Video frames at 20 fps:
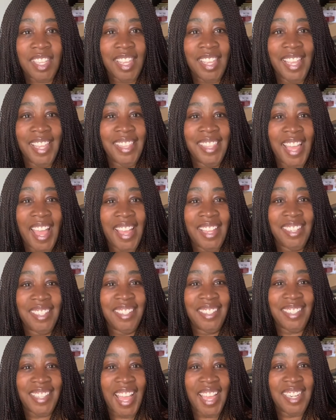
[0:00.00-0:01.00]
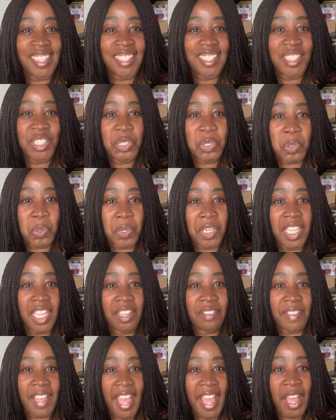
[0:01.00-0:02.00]
And that is the story
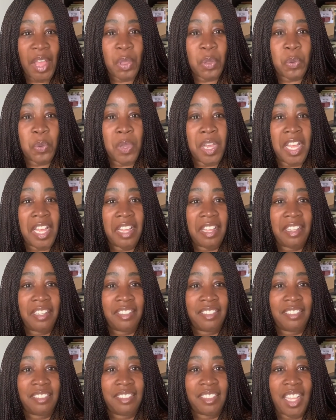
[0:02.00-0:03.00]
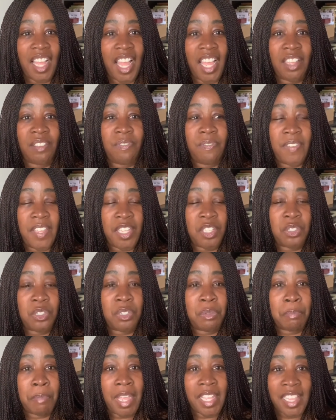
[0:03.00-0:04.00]
of how I
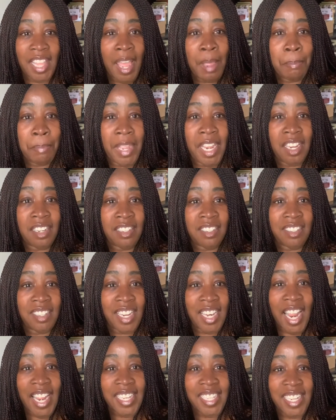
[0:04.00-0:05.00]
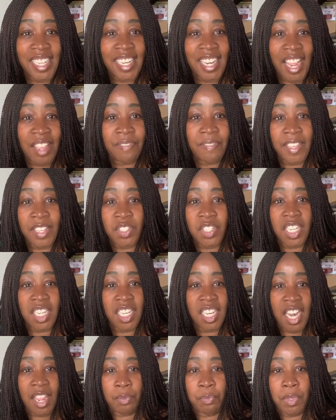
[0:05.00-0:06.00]
failed my lap band. And I failed it.
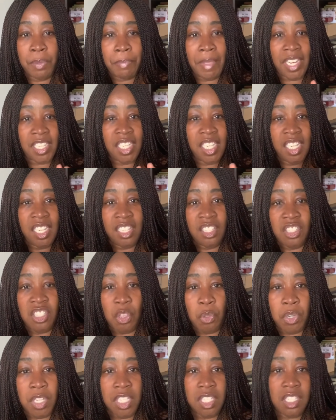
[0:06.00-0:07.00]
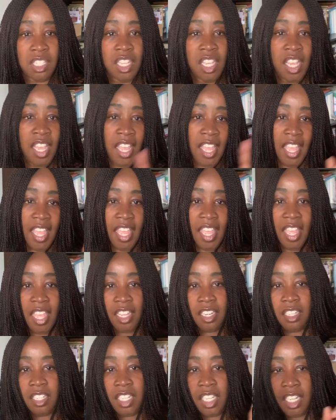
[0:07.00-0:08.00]
And I went back to eating sodas
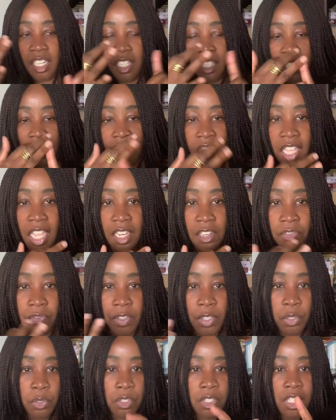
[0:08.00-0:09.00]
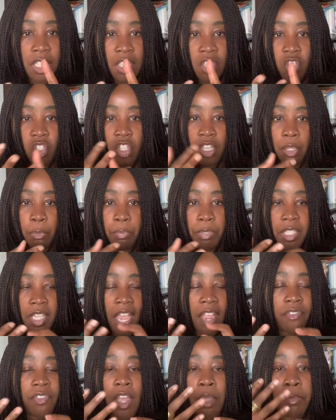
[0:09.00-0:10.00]
and eating the slider foods, the chips.
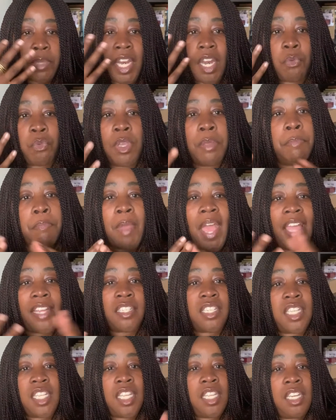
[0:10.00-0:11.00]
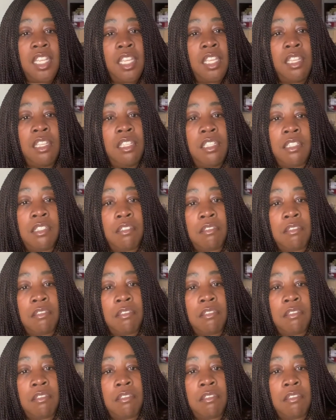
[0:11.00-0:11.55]
I went back to eating